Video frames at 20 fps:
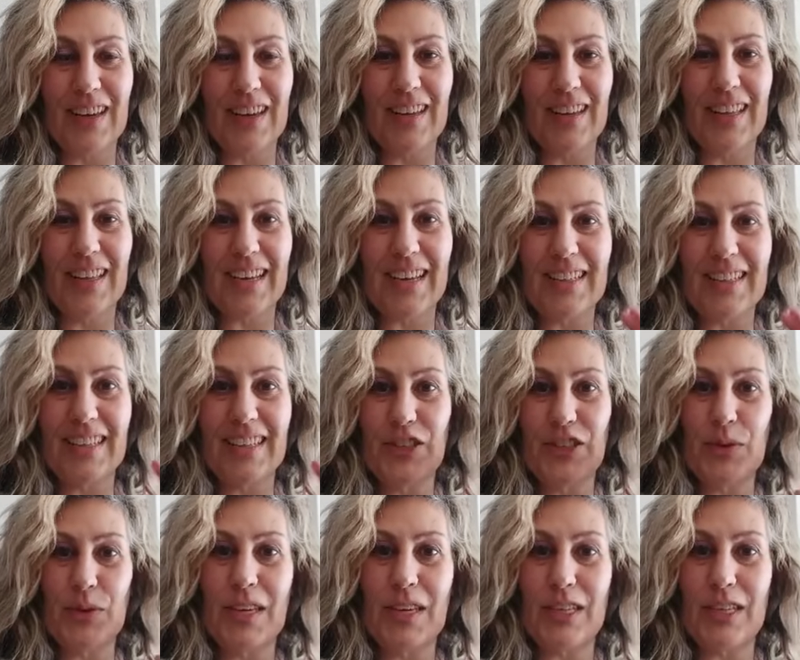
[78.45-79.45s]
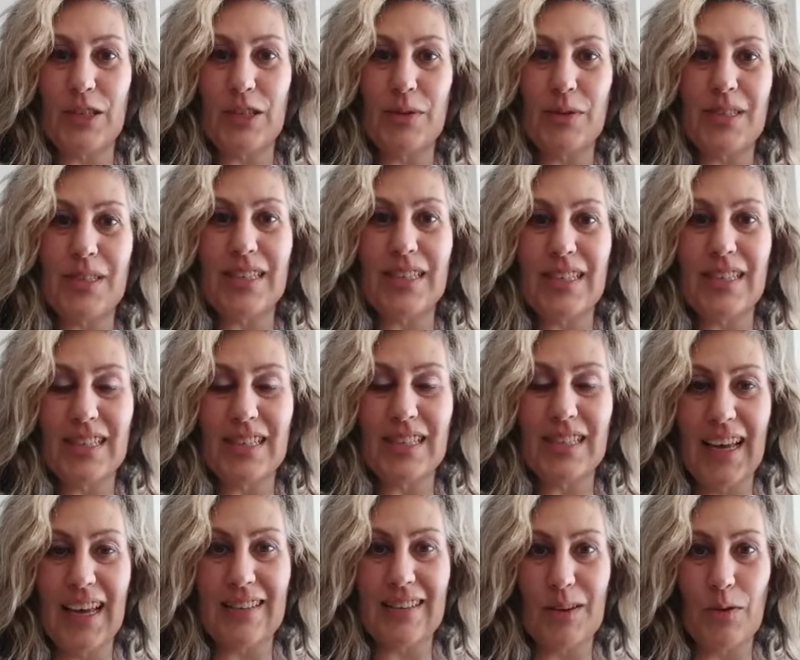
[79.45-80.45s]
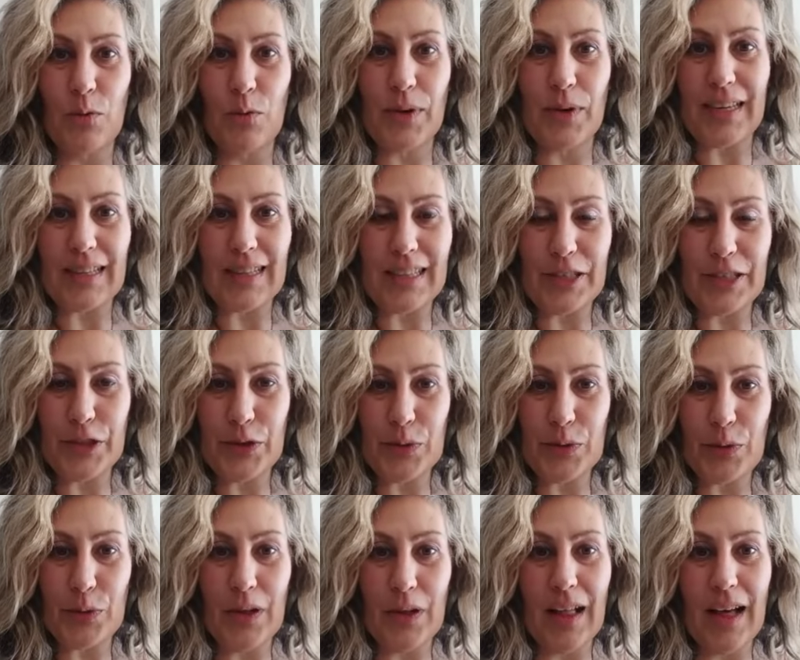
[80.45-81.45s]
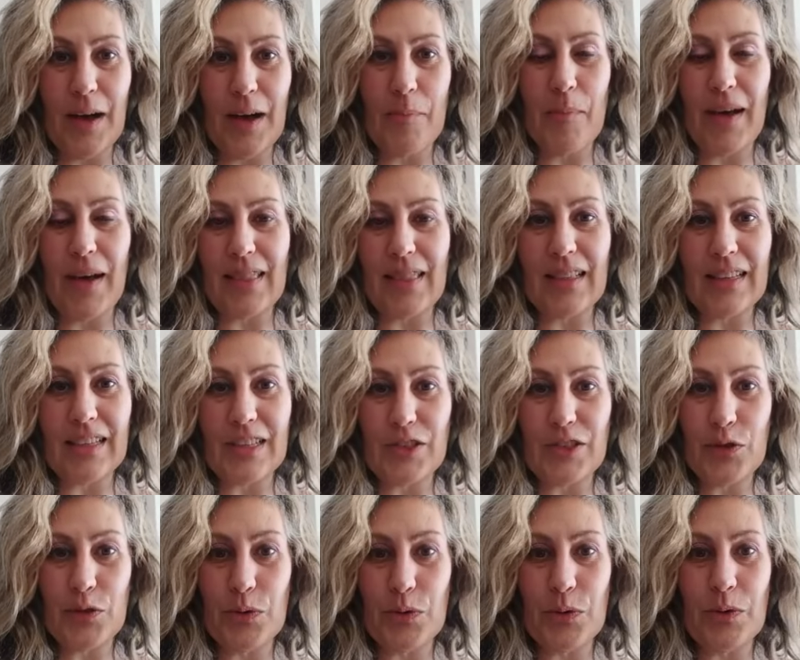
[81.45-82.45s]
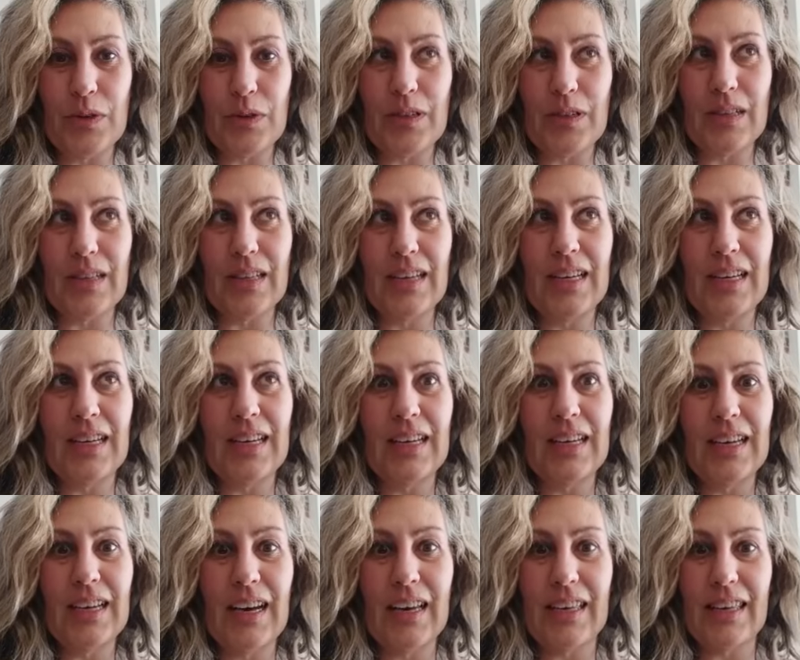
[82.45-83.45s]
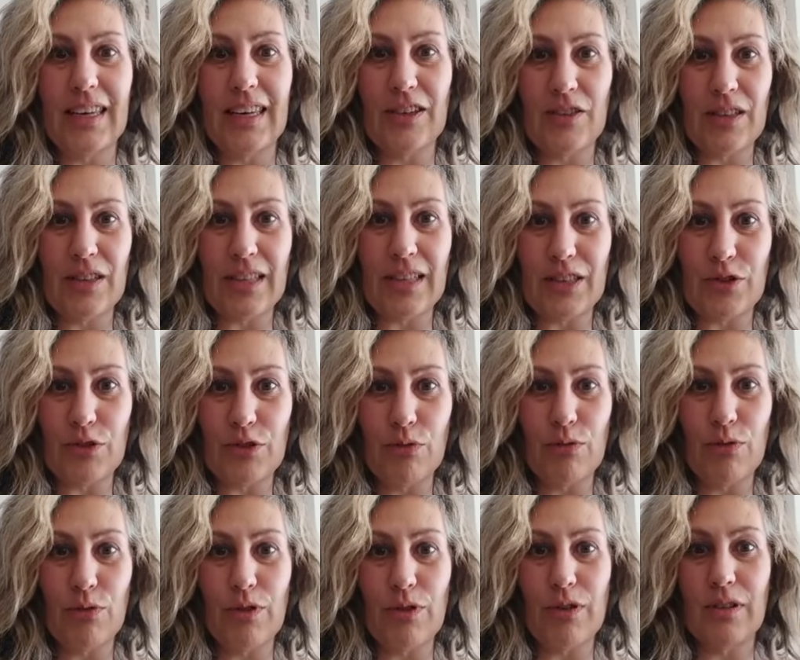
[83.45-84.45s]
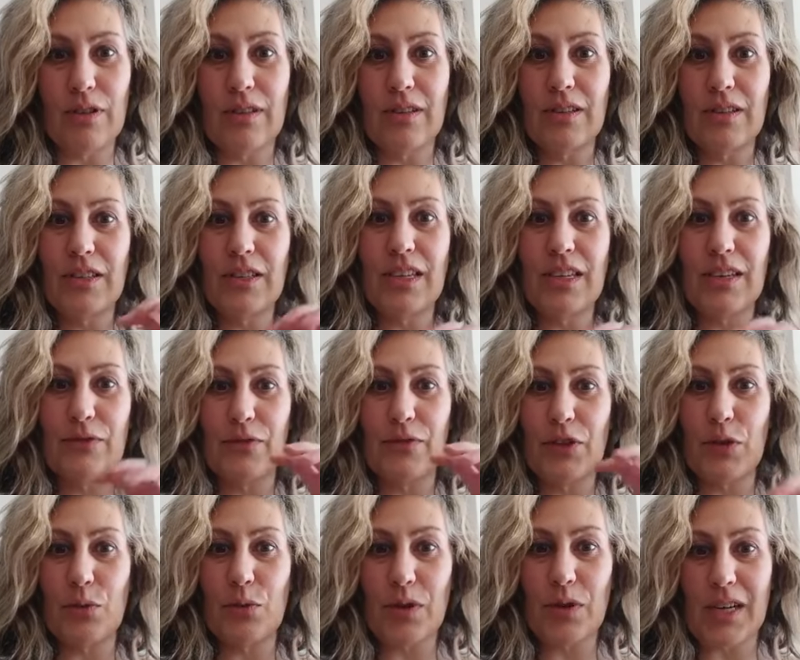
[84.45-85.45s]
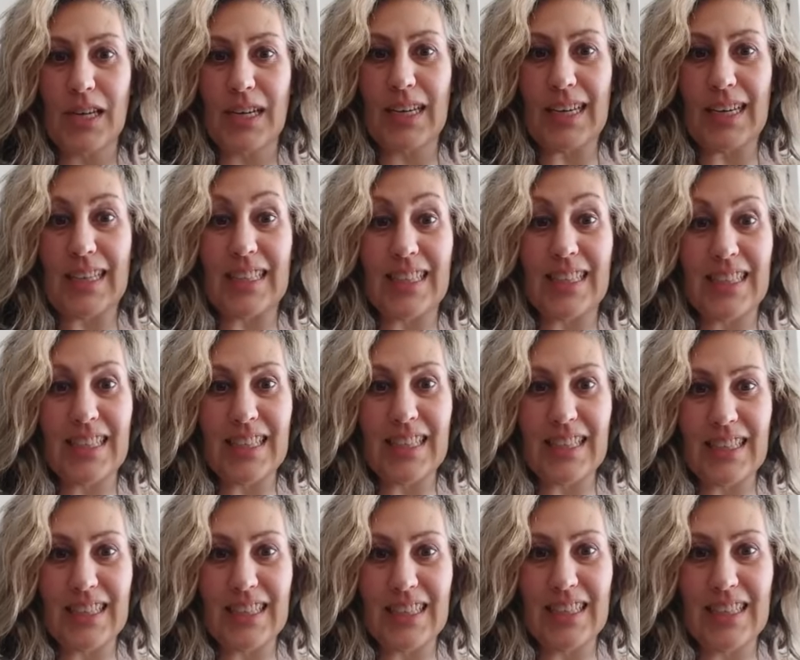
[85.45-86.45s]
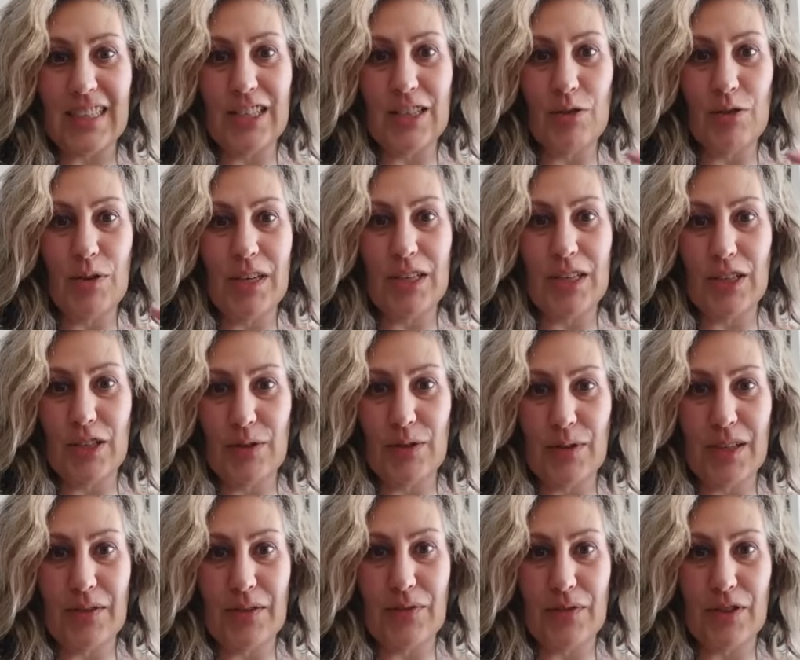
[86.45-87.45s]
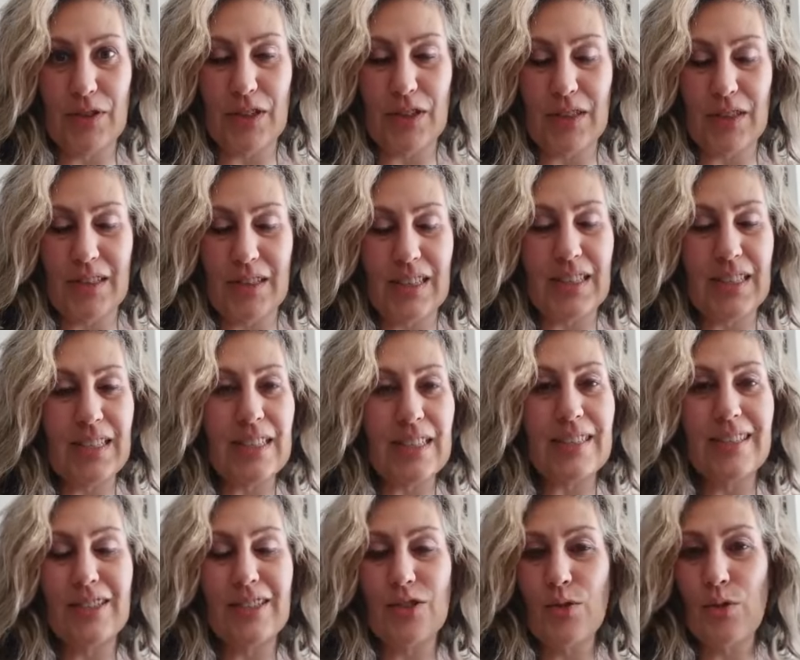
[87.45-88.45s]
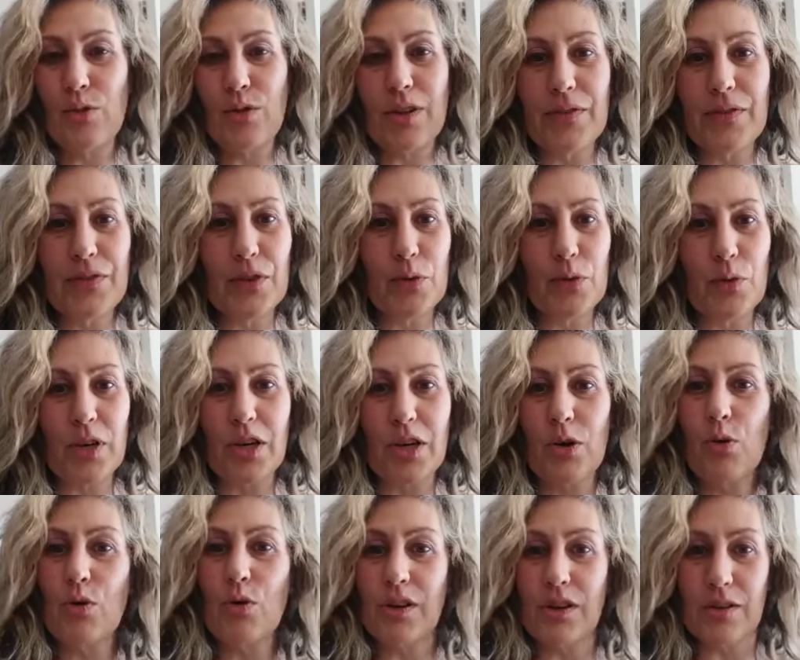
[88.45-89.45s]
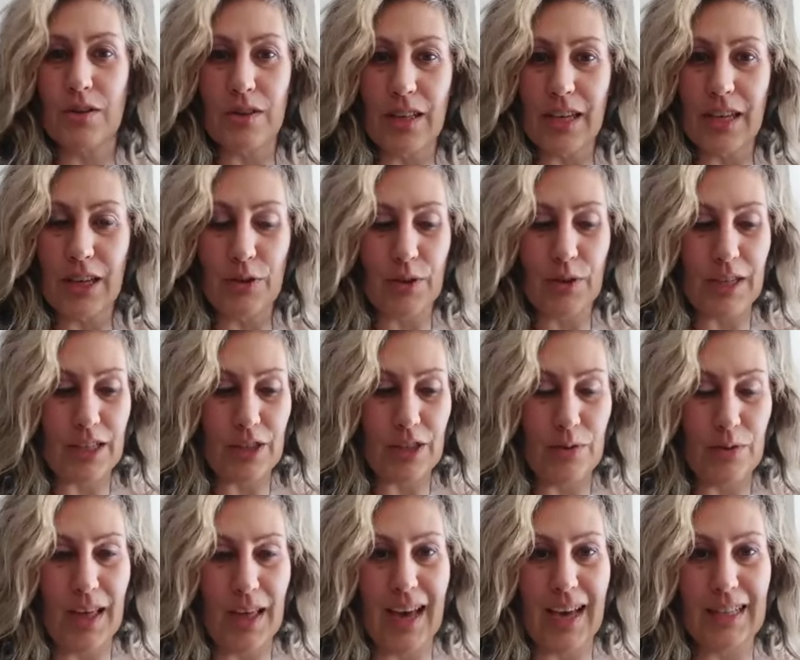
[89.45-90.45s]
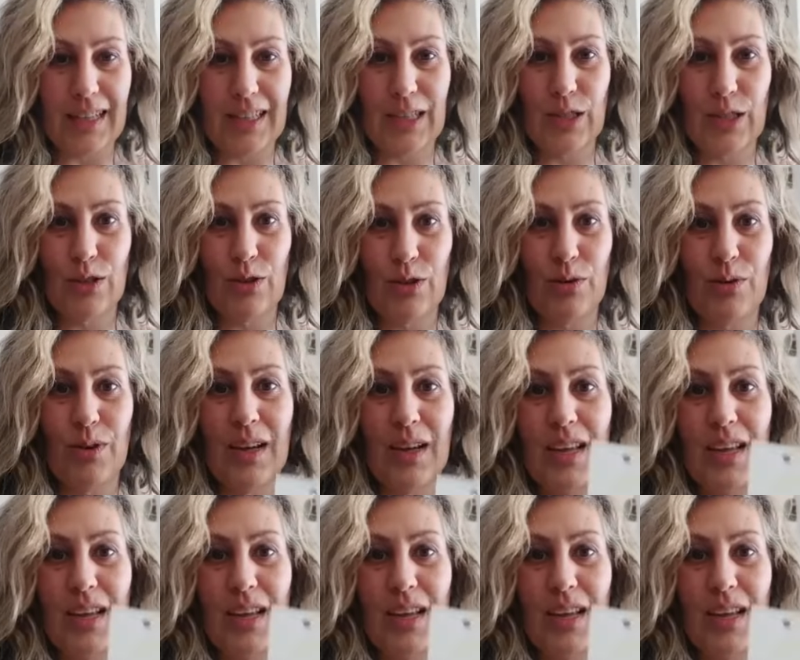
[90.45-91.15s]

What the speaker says: like I said, you can use this as a weekly tool, a monthly tool, a yearly tool. If you work in the seasons, you can do it for the seasons, or if you work quarterly, you can do that. So